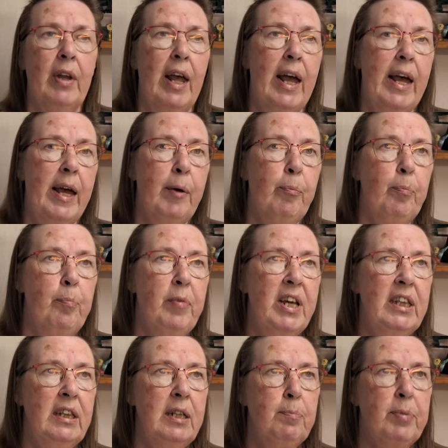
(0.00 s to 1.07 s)

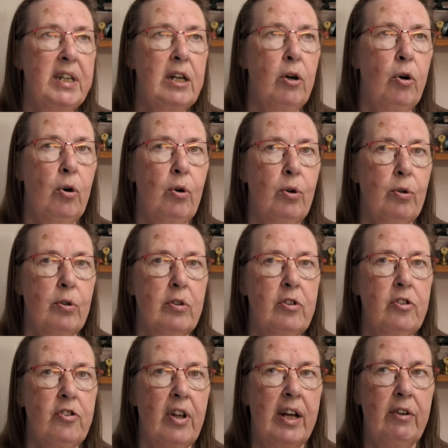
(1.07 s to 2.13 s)
Mainly
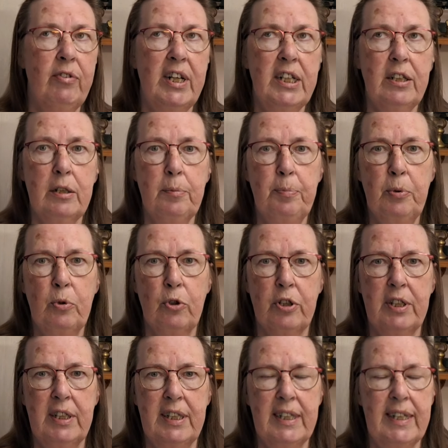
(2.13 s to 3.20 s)
because I read a report
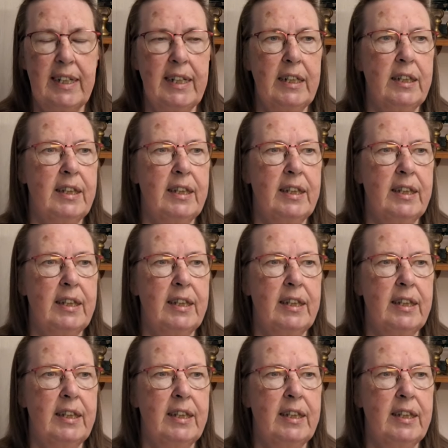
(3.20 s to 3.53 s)
today